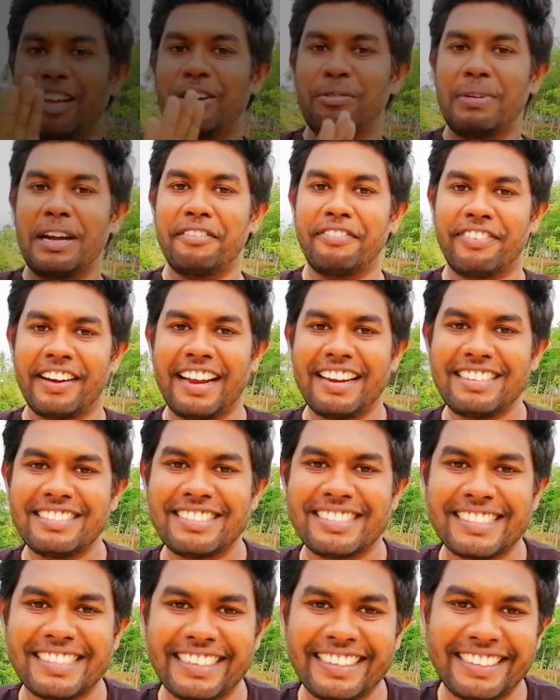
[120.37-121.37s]
my
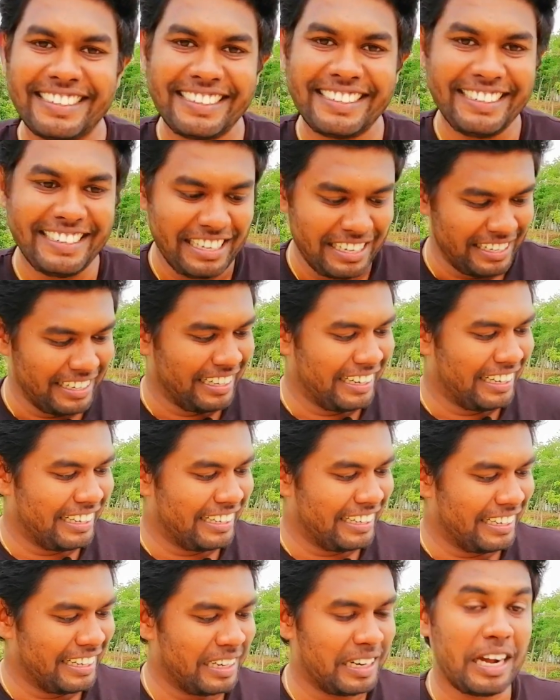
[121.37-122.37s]
friends,
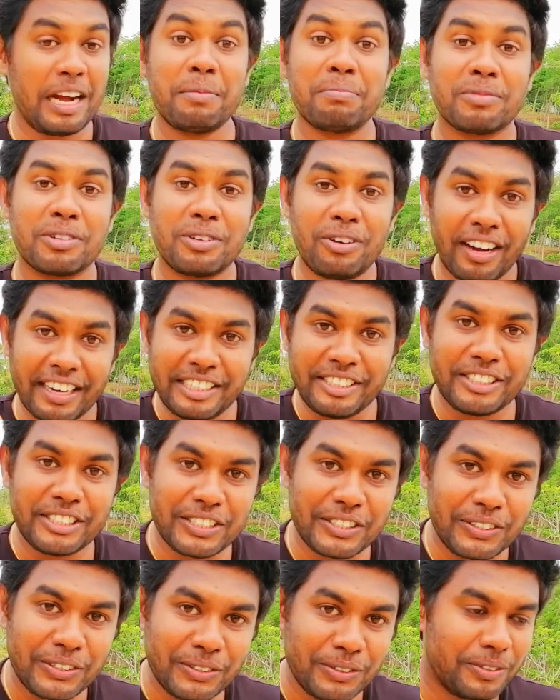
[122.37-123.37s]
I'm going
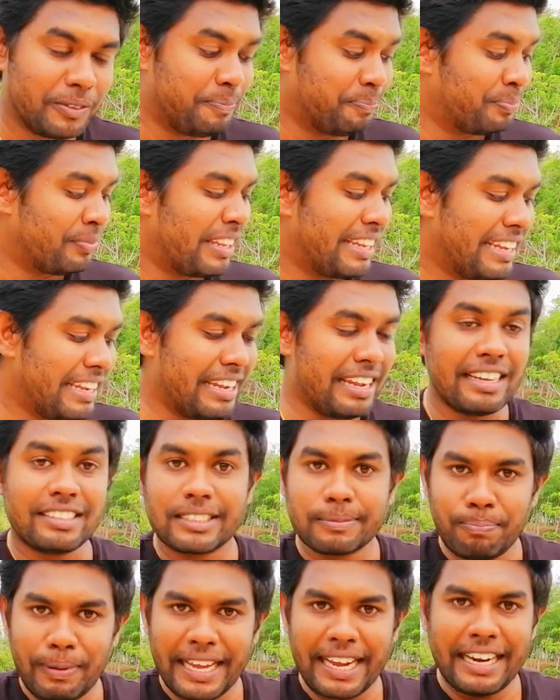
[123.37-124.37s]
to
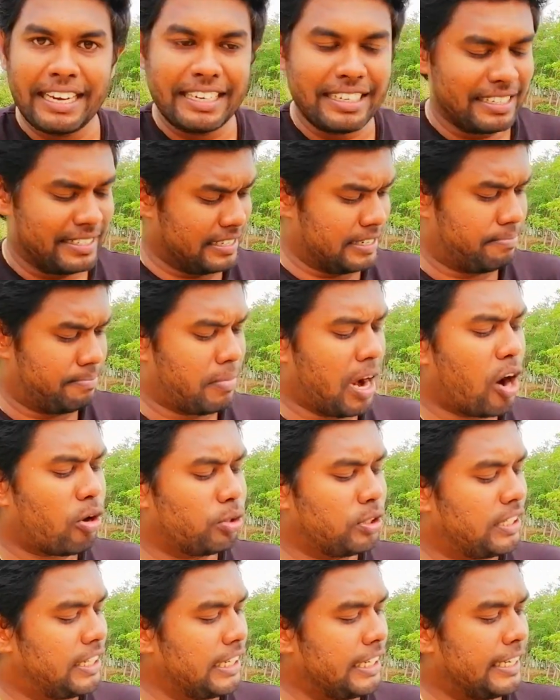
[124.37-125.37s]
explain
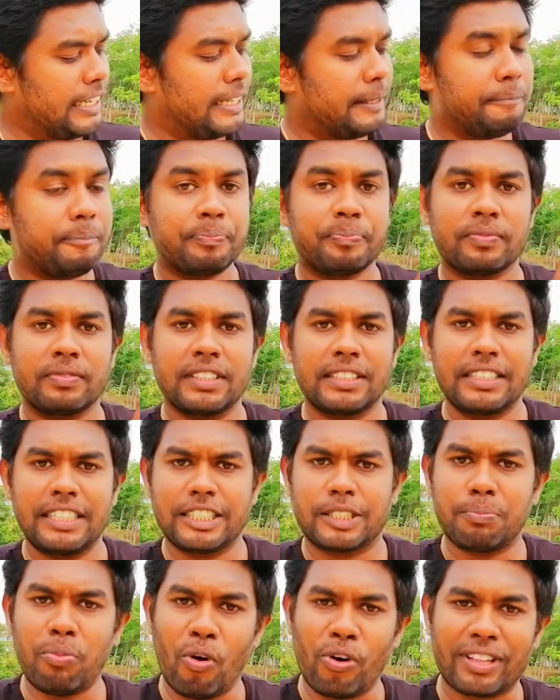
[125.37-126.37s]
about
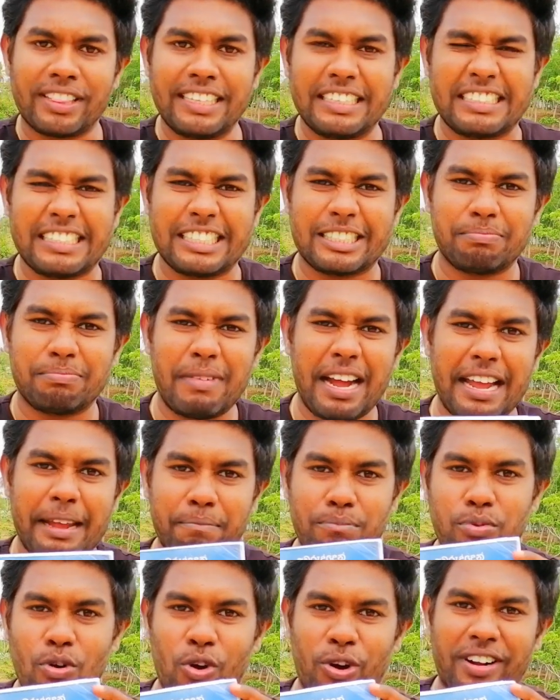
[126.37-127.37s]
this book. This is my
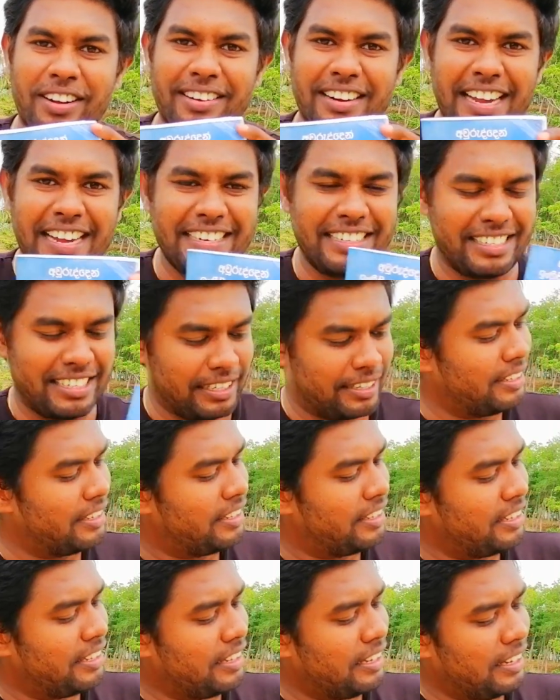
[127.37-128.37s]
book, right?
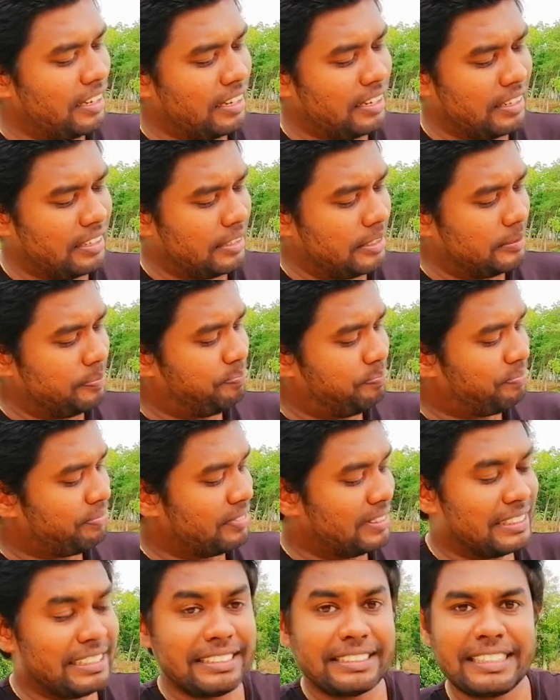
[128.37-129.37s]

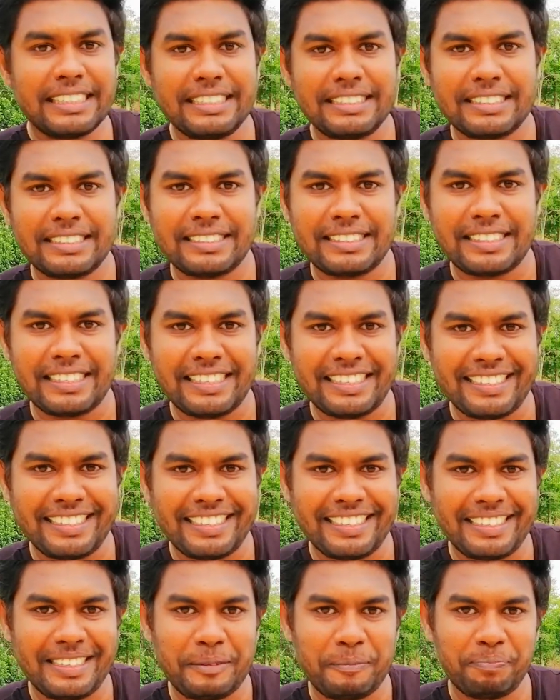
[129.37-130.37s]
This is
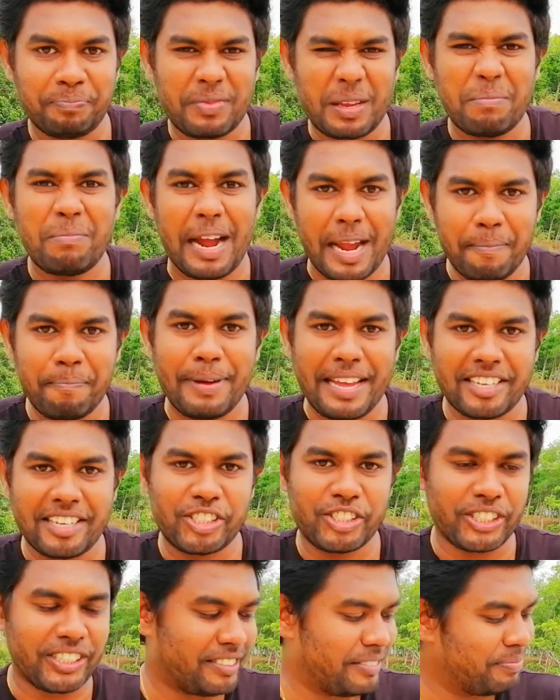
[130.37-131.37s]
my
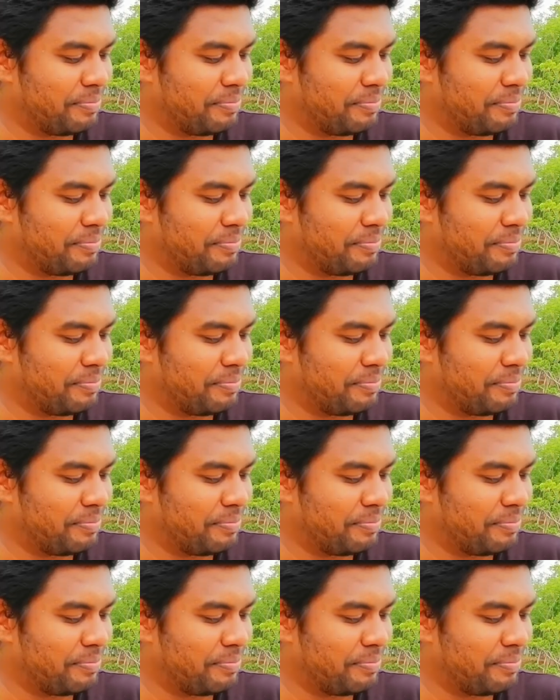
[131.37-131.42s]
picture.